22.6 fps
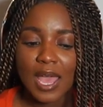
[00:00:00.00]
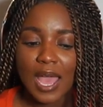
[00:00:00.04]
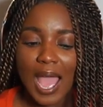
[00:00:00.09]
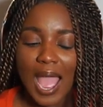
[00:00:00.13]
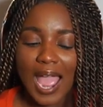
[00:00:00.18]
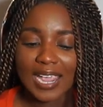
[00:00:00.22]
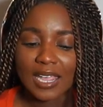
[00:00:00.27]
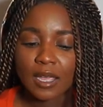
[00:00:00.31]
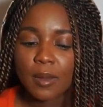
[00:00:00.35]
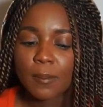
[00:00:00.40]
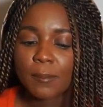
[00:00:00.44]

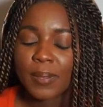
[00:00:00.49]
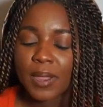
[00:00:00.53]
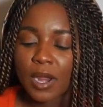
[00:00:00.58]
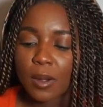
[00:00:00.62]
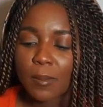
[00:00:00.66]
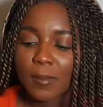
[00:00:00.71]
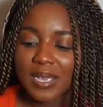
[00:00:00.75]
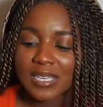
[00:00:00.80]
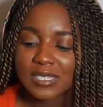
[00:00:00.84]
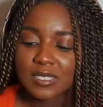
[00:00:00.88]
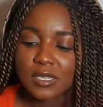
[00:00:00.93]
I compare
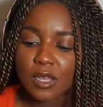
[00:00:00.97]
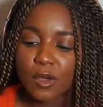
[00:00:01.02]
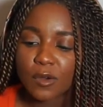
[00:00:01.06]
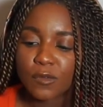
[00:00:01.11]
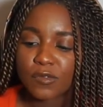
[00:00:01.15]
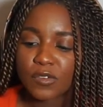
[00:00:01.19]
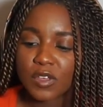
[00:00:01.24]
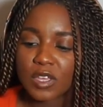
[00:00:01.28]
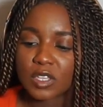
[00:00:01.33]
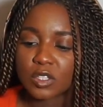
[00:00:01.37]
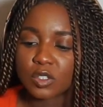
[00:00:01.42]

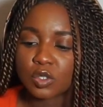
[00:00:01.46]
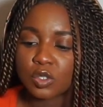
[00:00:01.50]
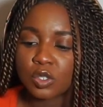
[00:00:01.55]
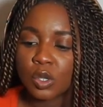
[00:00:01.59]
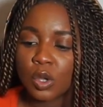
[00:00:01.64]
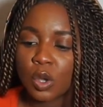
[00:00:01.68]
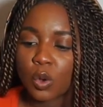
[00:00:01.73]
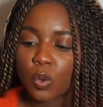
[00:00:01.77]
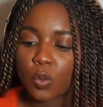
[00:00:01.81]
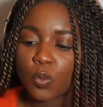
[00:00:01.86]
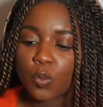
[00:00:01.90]
myself is
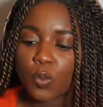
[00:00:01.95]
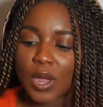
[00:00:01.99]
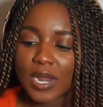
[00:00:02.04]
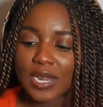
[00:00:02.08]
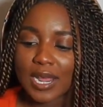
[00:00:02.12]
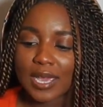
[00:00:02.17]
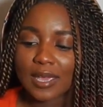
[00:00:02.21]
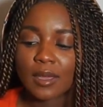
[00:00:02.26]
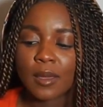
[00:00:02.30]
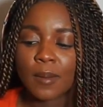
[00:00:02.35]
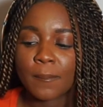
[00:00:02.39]
when
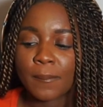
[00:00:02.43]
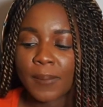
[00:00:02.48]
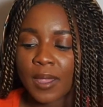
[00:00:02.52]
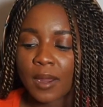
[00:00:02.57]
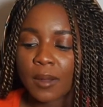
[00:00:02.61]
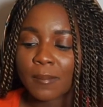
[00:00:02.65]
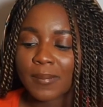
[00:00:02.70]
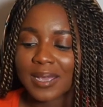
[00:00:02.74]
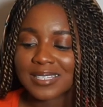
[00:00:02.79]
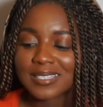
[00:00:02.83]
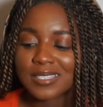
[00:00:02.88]
I
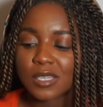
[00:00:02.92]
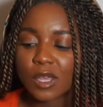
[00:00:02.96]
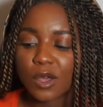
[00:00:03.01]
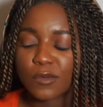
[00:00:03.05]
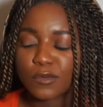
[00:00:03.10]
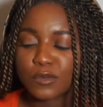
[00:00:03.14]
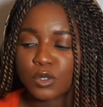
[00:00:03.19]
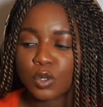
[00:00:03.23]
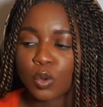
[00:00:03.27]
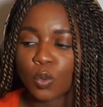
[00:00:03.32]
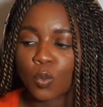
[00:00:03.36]
compare
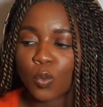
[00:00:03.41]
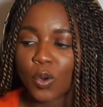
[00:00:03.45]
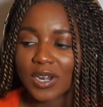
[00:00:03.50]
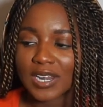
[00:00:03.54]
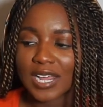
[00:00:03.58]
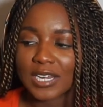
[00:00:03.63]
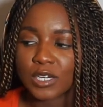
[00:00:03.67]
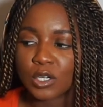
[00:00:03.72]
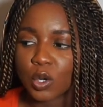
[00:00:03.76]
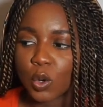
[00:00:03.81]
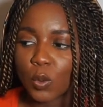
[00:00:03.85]
myself to what
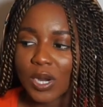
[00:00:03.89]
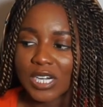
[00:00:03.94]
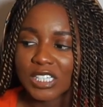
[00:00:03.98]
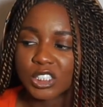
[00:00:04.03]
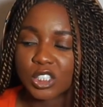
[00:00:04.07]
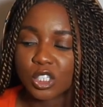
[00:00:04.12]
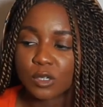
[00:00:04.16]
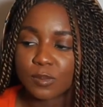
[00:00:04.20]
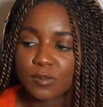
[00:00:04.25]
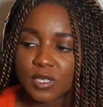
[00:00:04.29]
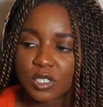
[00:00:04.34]
I know I
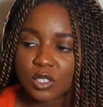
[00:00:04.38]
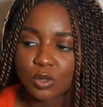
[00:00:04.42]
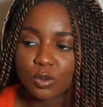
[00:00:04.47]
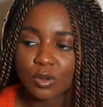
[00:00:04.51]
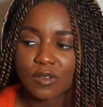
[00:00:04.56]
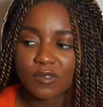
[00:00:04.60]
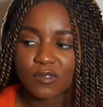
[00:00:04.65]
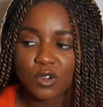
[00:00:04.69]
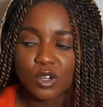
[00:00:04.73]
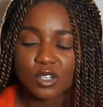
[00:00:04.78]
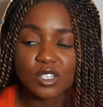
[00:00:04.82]
should be
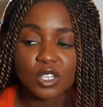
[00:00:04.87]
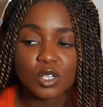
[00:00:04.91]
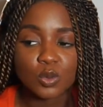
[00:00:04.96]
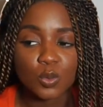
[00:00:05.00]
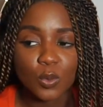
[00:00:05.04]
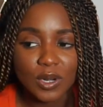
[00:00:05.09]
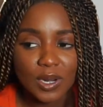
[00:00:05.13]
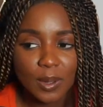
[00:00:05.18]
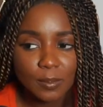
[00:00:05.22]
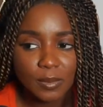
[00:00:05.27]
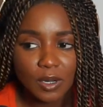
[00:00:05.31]
doing versus
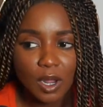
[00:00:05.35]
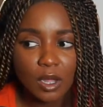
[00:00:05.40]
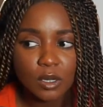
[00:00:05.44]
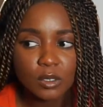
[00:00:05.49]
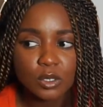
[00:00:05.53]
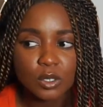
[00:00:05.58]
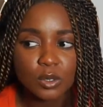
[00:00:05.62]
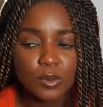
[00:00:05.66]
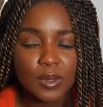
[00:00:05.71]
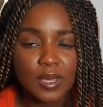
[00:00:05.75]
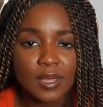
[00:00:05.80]
what I'm not
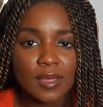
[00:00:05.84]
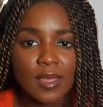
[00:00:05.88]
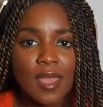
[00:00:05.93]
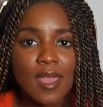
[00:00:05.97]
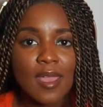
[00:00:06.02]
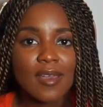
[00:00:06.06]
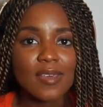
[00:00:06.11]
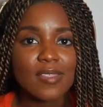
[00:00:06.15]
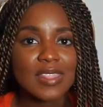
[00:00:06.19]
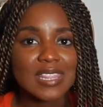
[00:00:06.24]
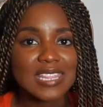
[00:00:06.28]
doing.
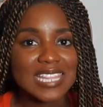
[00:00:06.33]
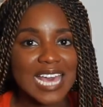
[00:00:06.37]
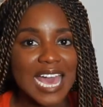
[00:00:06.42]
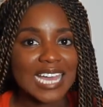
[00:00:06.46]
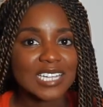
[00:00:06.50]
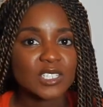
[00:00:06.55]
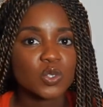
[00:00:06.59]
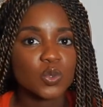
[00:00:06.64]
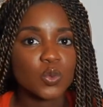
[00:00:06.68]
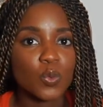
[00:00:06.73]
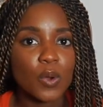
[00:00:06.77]

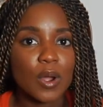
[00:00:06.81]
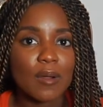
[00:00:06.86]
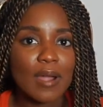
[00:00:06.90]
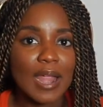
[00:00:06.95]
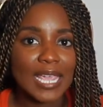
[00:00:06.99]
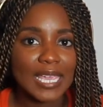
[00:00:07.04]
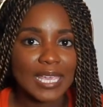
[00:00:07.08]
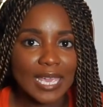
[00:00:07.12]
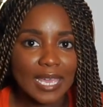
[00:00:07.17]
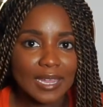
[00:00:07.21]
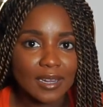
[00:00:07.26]
That's where
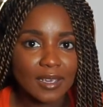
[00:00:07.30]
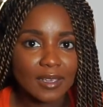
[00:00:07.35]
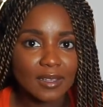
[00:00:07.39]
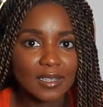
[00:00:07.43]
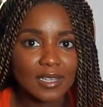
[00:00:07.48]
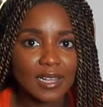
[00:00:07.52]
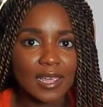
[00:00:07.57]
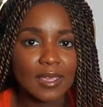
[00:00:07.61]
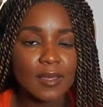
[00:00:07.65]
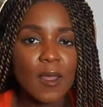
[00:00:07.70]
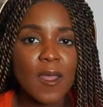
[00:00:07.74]
I get it.
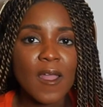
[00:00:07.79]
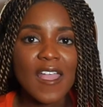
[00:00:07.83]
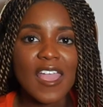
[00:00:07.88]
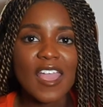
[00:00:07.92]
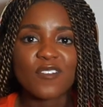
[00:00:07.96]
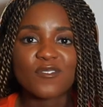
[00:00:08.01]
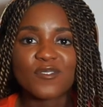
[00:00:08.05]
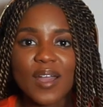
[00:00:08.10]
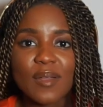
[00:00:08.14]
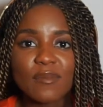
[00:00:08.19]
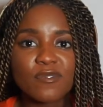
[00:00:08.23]
Like,
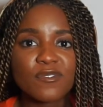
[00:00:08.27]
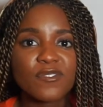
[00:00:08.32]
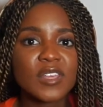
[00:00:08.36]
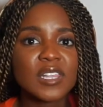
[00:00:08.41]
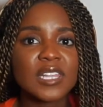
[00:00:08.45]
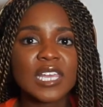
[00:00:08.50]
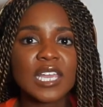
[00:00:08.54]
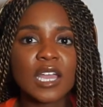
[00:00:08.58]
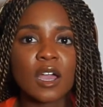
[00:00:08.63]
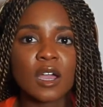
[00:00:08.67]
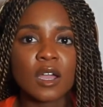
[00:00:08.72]
if I'm
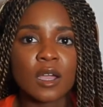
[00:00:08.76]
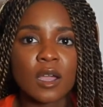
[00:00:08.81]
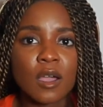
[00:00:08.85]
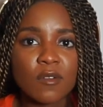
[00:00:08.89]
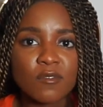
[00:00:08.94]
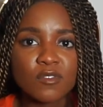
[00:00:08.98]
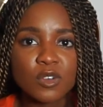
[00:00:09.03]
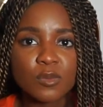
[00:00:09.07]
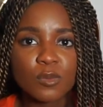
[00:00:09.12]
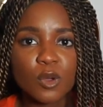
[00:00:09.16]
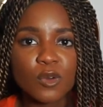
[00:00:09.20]
feeling
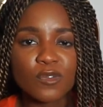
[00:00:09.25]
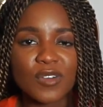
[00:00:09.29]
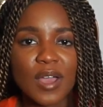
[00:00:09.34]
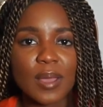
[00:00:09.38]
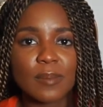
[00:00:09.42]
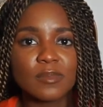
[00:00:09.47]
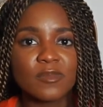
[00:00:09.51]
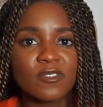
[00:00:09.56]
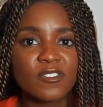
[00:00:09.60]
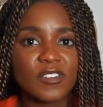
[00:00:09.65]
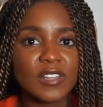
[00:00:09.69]
uncomfortable, if
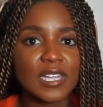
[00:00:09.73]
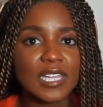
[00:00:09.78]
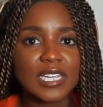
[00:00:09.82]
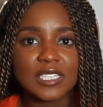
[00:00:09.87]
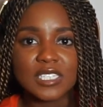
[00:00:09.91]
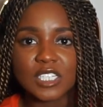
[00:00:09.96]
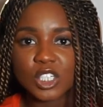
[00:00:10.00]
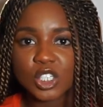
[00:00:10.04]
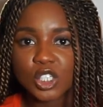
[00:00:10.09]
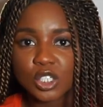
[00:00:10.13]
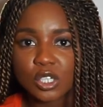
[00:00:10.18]
I'm feeling
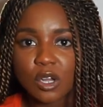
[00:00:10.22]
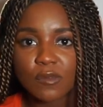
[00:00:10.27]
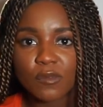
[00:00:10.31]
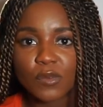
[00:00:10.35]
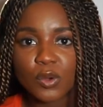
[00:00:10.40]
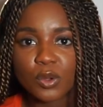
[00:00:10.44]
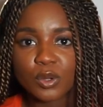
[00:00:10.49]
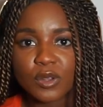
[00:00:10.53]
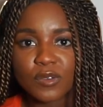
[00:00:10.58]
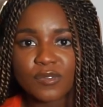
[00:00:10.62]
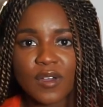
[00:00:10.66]

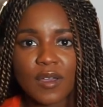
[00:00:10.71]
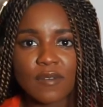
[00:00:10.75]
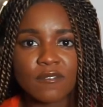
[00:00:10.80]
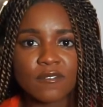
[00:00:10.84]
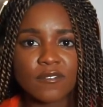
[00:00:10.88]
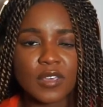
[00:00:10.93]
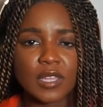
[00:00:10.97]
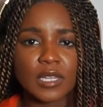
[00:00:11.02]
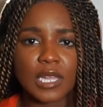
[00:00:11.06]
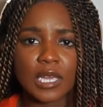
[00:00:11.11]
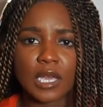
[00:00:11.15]
disheveled, if I'm
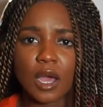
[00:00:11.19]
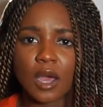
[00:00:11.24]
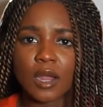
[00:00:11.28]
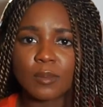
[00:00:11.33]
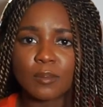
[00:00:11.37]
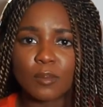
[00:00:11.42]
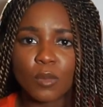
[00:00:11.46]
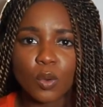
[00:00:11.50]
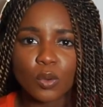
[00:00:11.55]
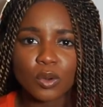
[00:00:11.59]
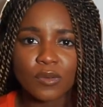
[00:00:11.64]
feeling
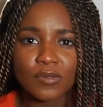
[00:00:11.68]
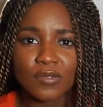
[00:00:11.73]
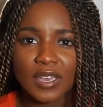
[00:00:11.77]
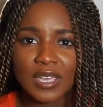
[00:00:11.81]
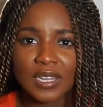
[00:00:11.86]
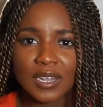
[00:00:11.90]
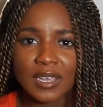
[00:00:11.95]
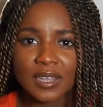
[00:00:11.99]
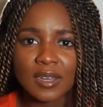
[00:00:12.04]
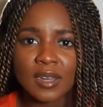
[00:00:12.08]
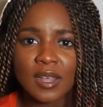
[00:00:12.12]

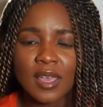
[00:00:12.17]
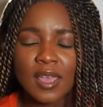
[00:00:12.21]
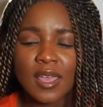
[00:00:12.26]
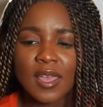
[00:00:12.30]
unmotivated,